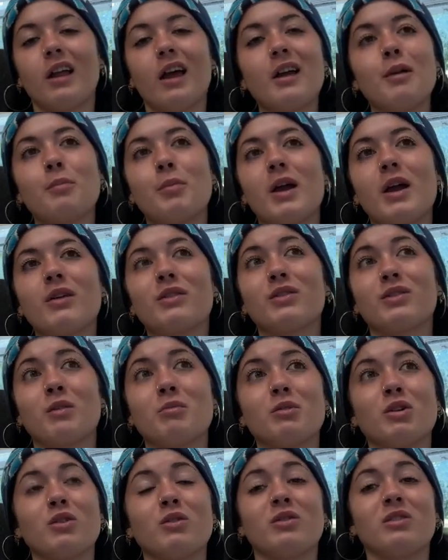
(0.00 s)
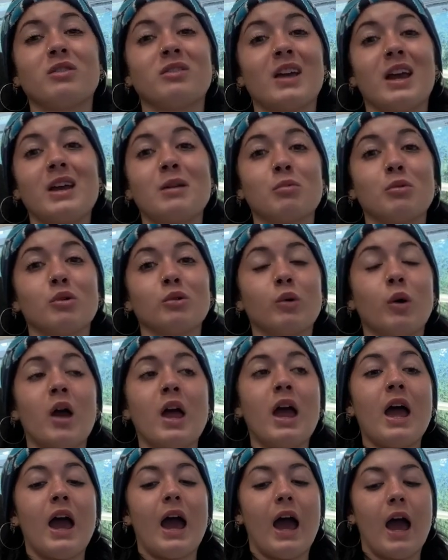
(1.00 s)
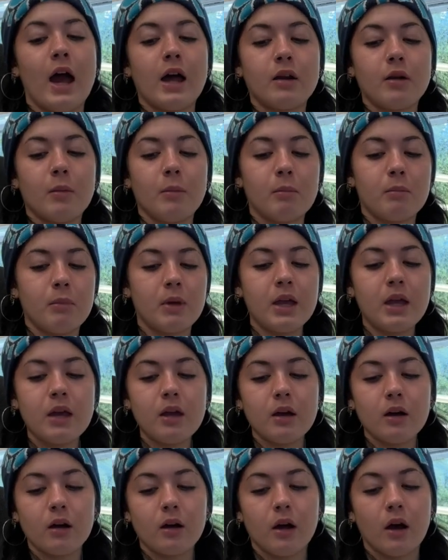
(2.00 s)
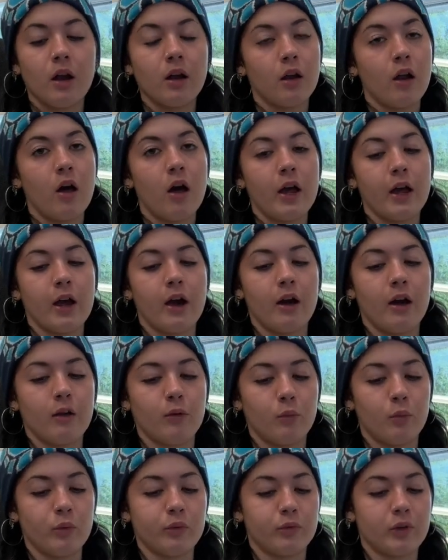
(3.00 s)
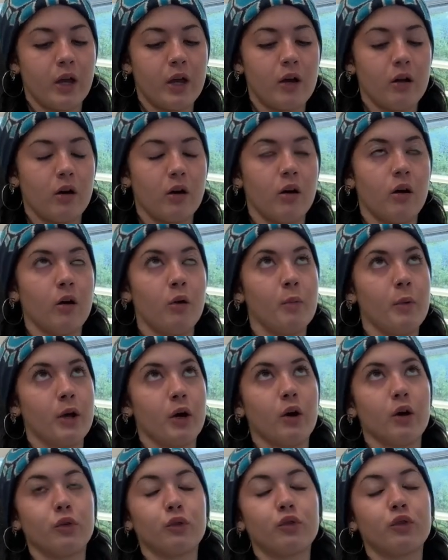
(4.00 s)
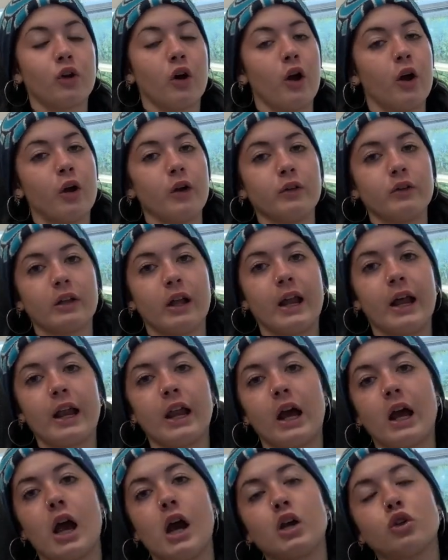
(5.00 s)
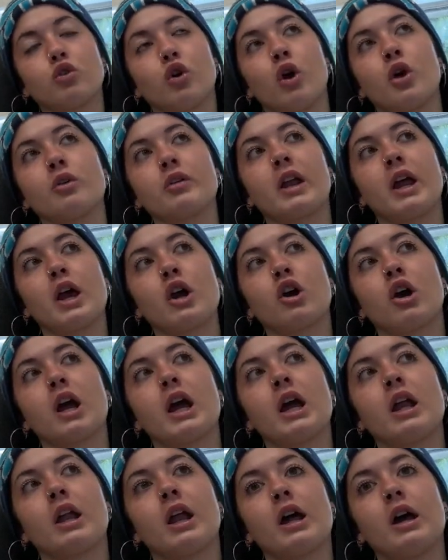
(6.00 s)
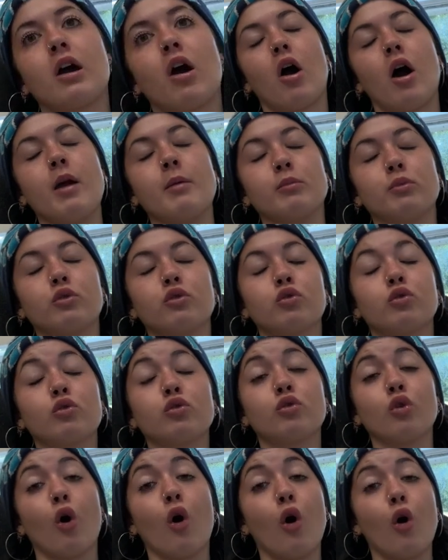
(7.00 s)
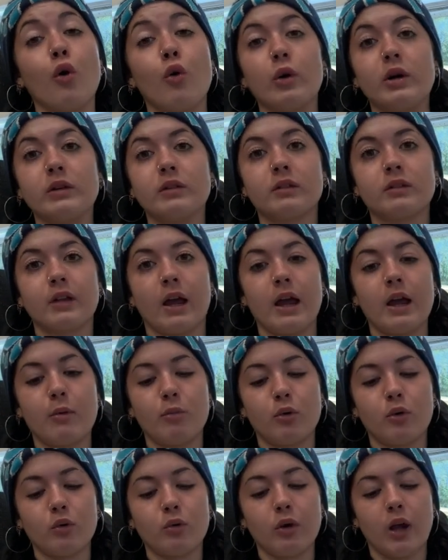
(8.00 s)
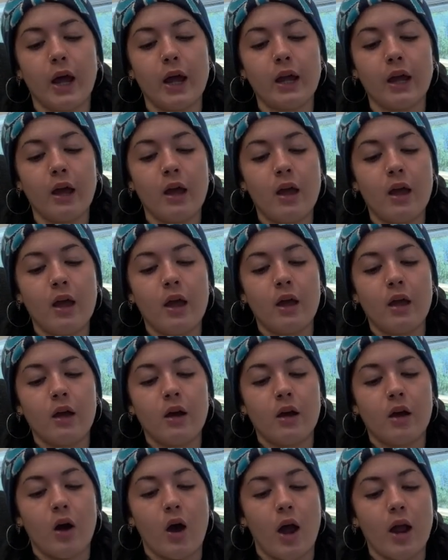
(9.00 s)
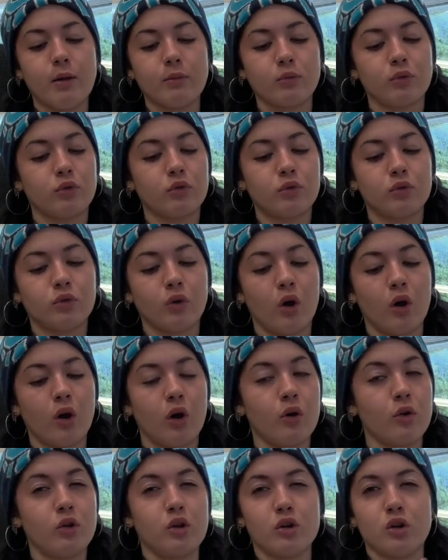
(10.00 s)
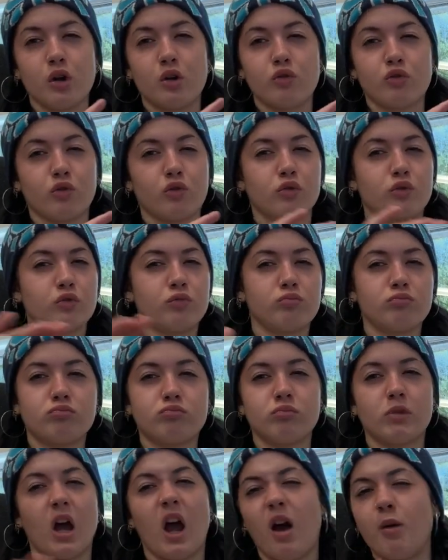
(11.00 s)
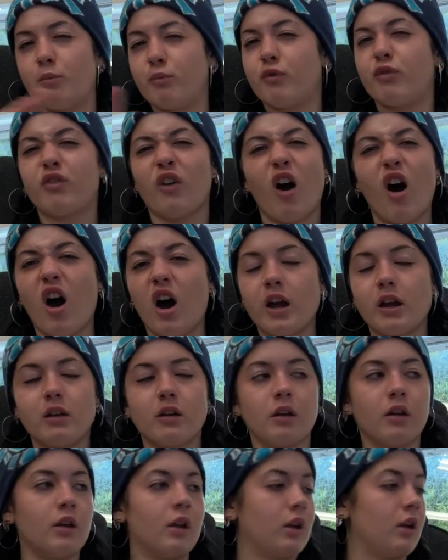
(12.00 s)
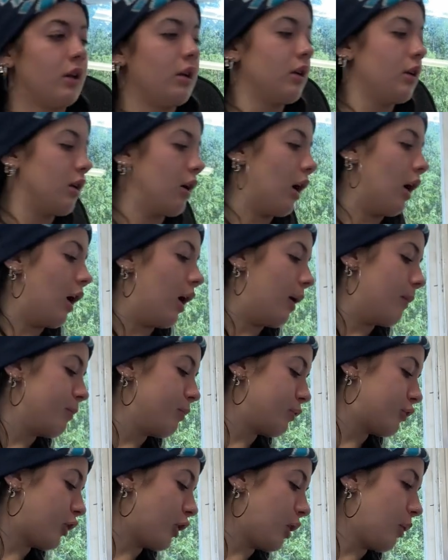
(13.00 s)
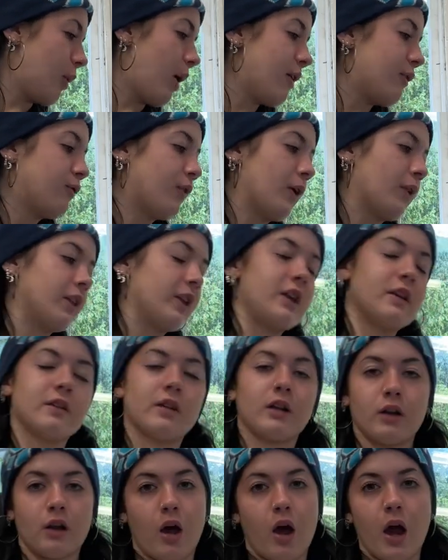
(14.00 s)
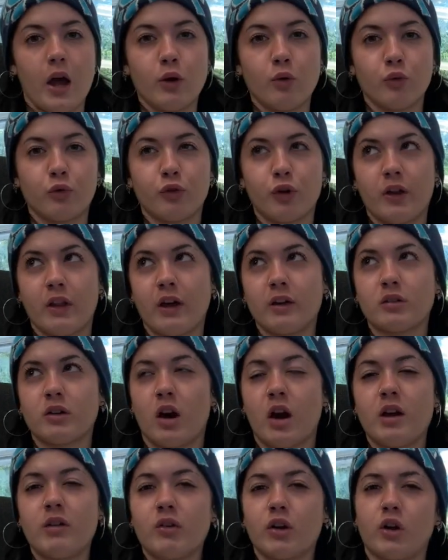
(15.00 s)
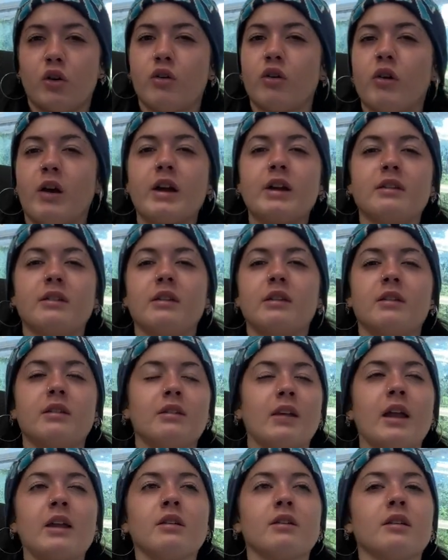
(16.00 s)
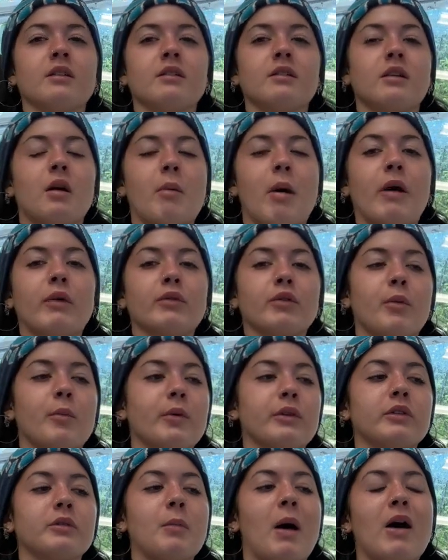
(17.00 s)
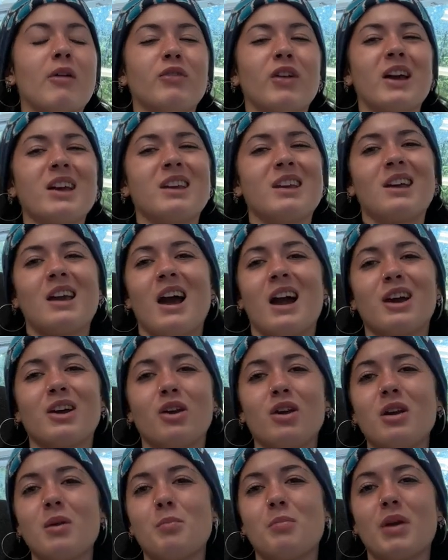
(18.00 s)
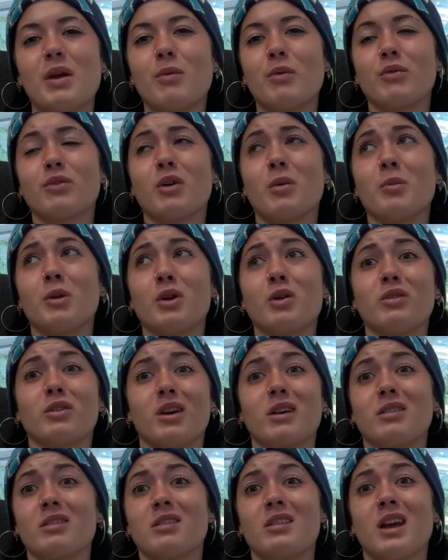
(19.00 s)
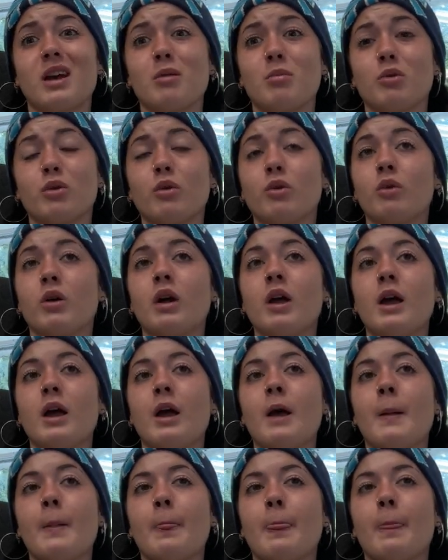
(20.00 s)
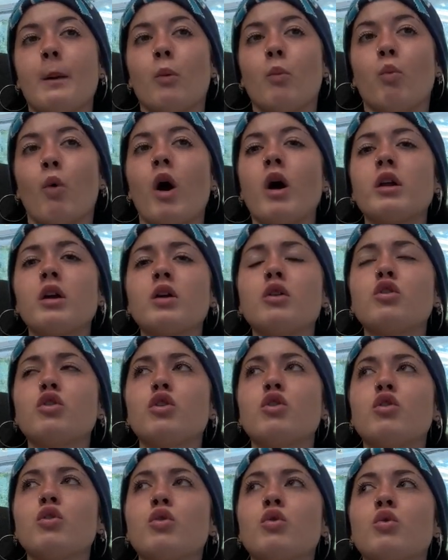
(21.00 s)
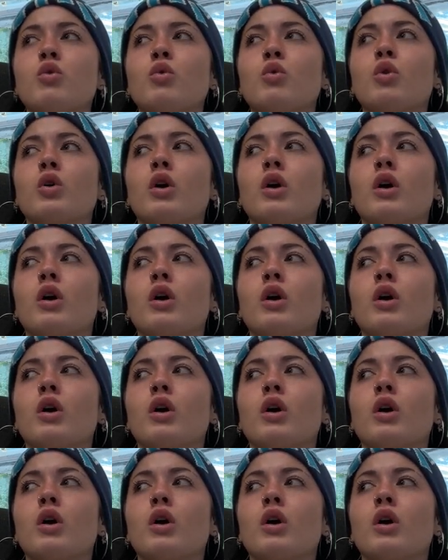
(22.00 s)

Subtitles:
being with someone who's stable. And me, a liar, was like, oh my God, totally. Like, I totally agree. And like, am so stable. Like, I am so, you know, just like, I'm fine. Don't know why I felt the need to lie. And also, that's kind of a crazy sentence to come out of someone's mouth. Like, yeah, I can only be with someone who's like stable. Why don't you